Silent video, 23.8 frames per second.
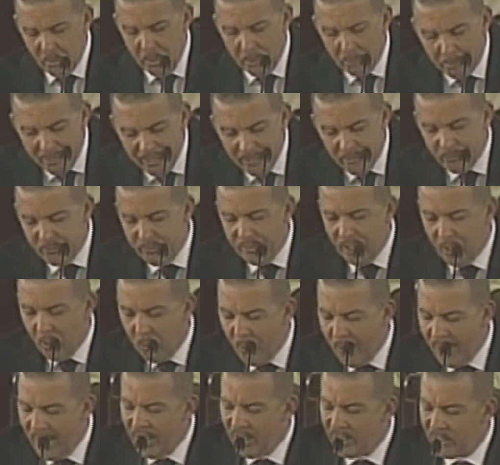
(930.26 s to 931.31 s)
we bid
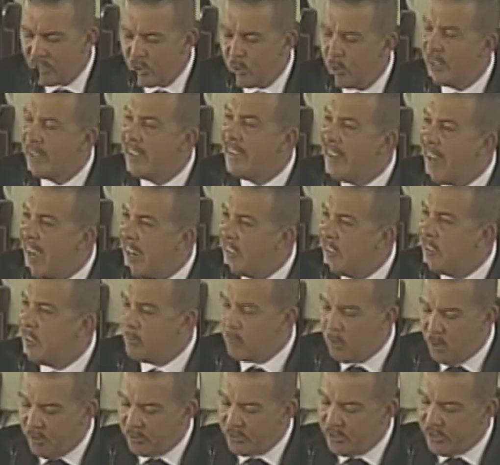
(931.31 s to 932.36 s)
farewell to a
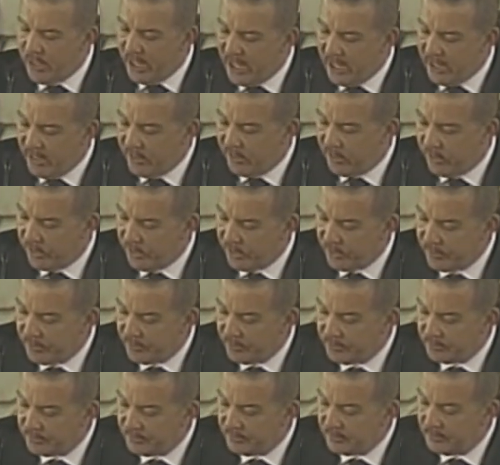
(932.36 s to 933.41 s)
dynamo of change,
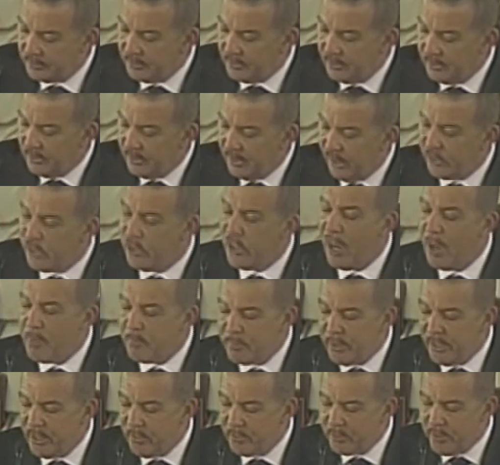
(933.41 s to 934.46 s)
a
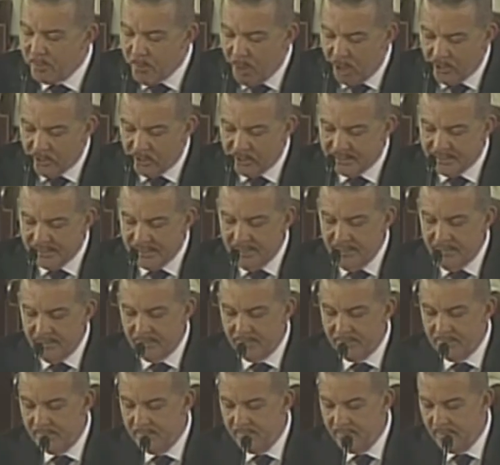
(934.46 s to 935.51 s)
champion of democracy,
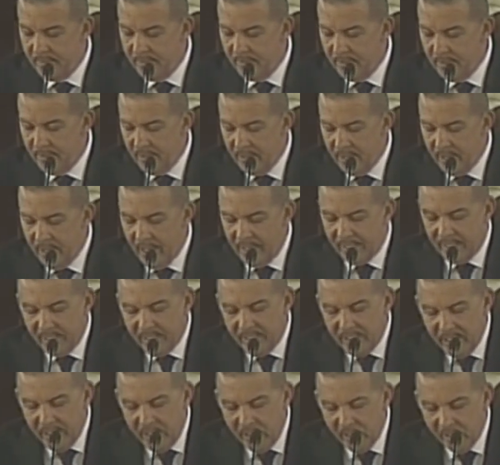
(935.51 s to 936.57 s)
and
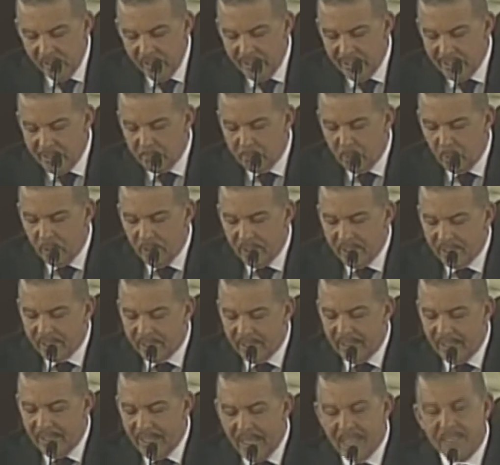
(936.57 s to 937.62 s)
an era in the
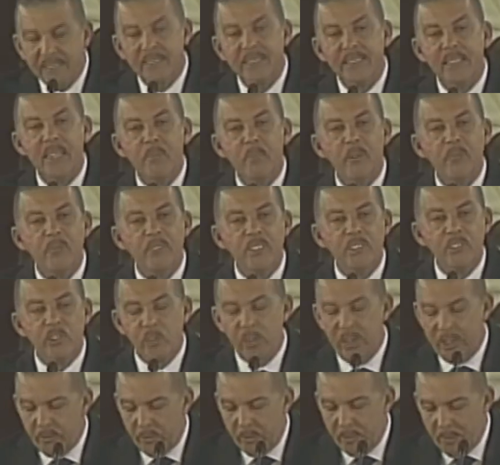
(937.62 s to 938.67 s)
political landscape of
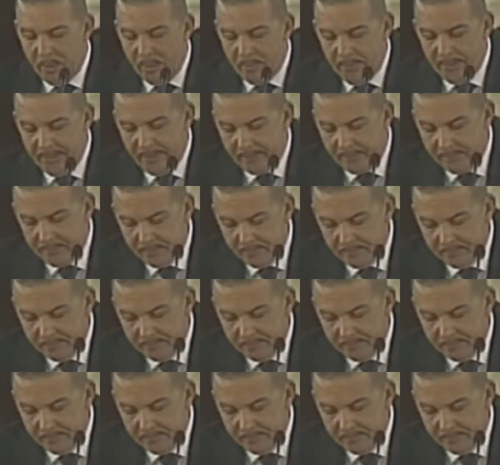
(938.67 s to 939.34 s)
this great republic.